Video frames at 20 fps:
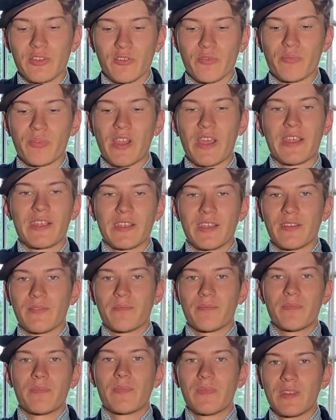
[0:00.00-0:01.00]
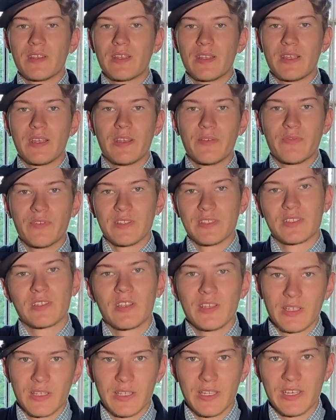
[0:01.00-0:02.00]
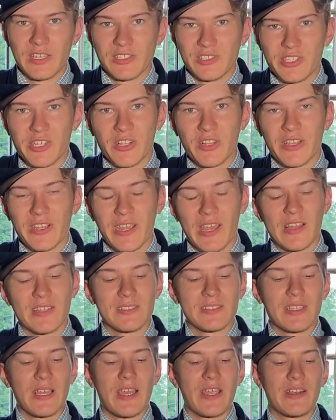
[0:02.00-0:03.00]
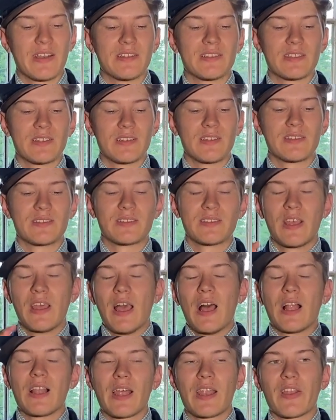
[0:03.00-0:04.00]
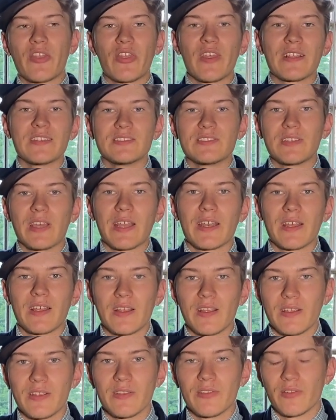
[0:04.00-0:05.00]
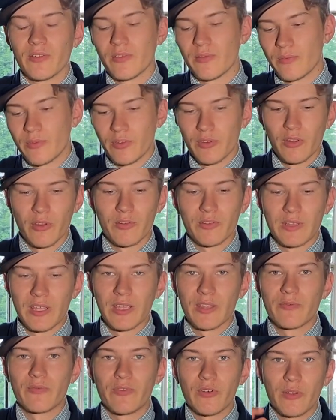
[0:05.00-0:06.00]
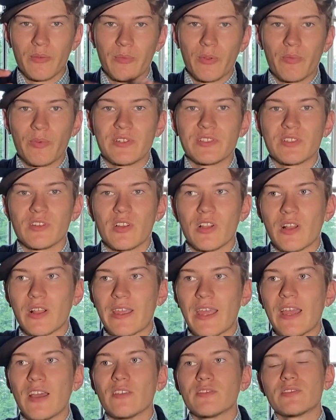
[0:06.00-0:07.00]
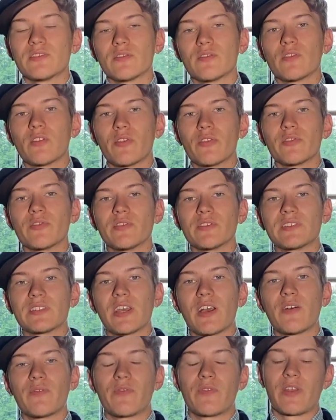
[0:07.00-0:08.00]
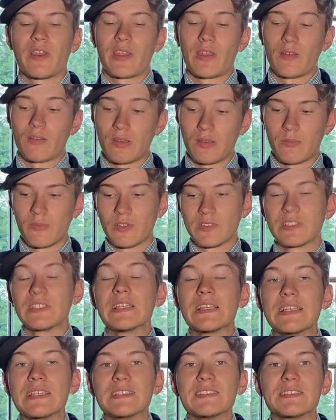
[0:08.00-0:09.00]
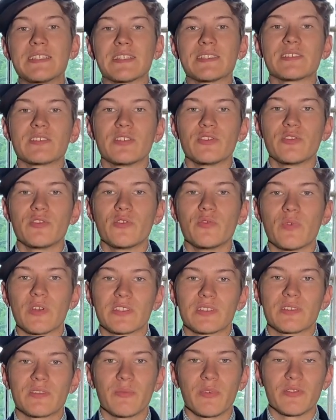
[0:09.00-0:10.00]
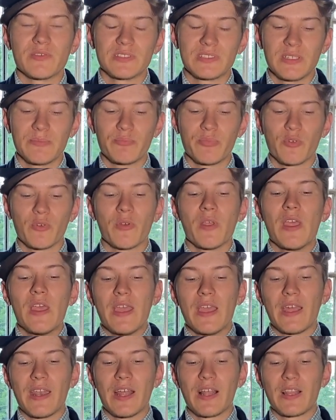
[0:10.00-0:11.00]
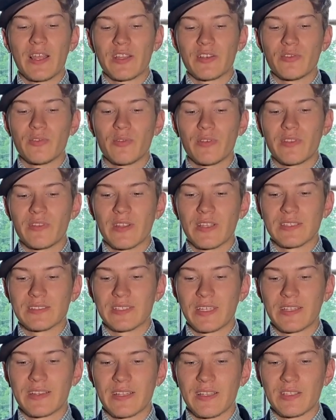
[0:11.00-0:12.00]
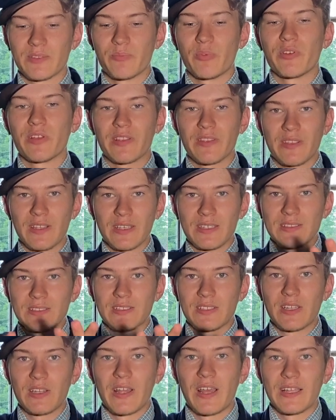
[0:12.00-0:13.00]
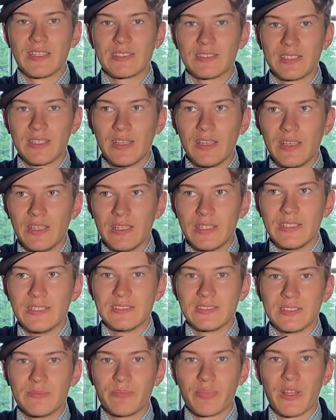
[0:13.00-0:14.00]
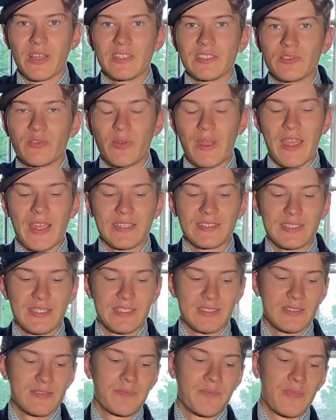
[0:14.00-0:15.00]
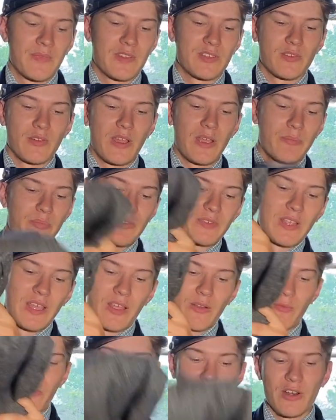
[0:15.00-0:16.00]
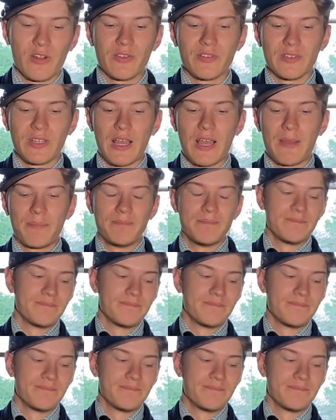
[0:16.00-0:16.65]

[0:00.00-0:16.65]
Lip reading: your blanket if it's getting chilly outside. It's a lot of things you gotta either take from original accounts or learn yourself, like what's easiest to do, what's the most simple. And I like doing things like this, putting things in a nice easy place to access. So I put that right on top.